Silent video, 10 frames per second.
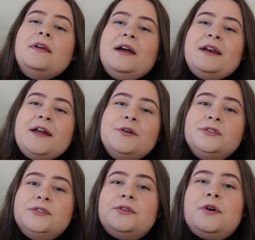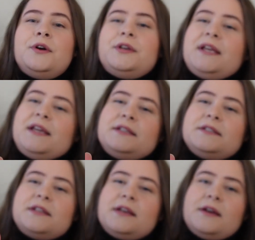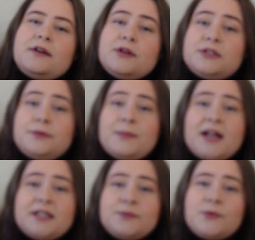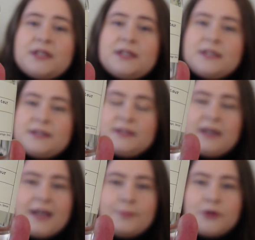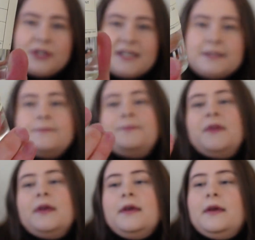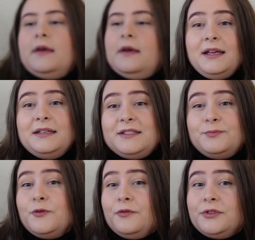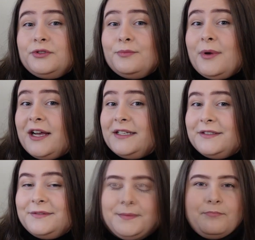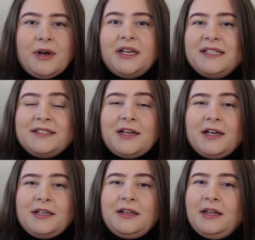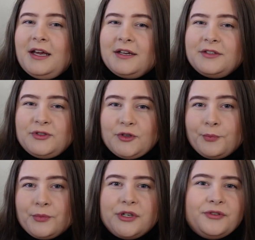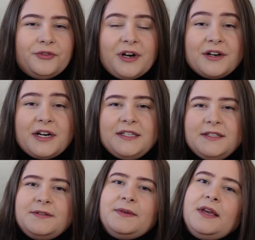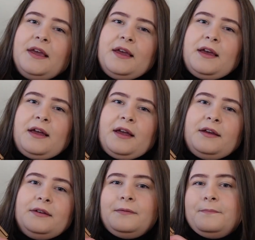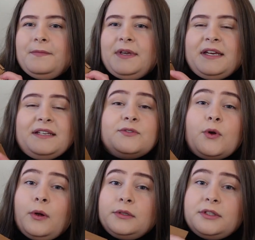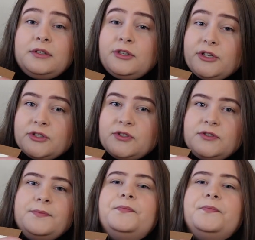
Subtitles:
And I also got it customized with his name on it. And let's move on to mine. Mine is kind of like a summer fragrance and it is called Loose.